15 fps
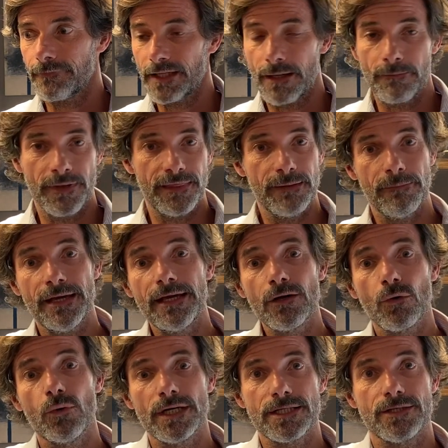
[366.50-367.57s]
but the main
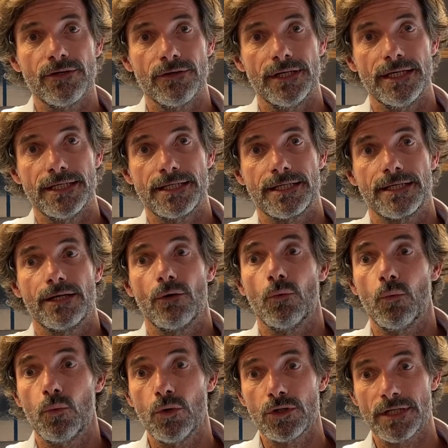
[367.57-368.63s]
question is,
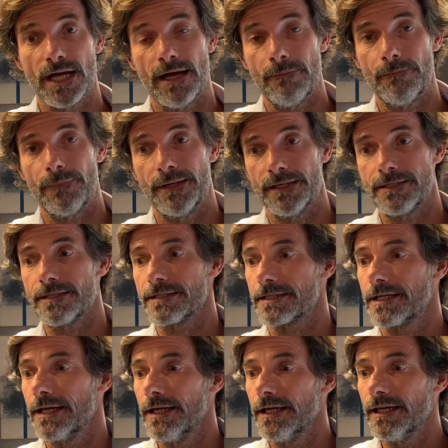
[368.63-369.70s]
what happens
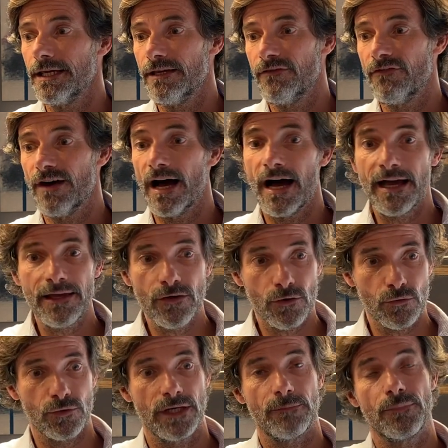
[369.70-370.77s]
if I
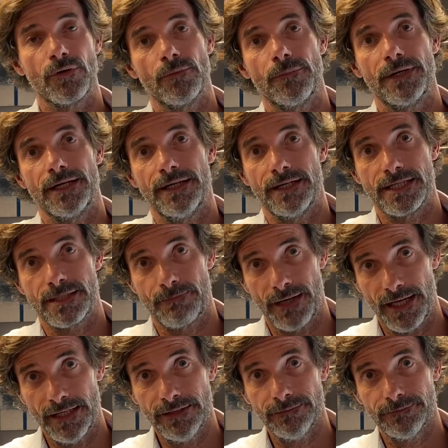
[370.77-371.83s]
own a property in
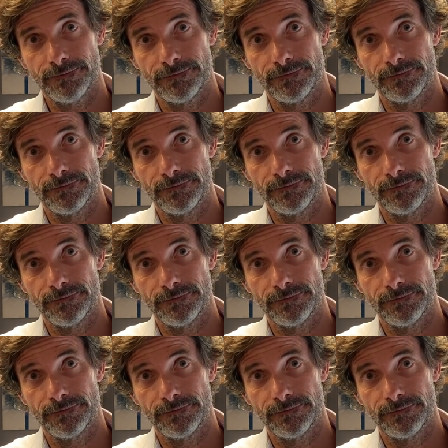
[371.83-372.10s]
Spain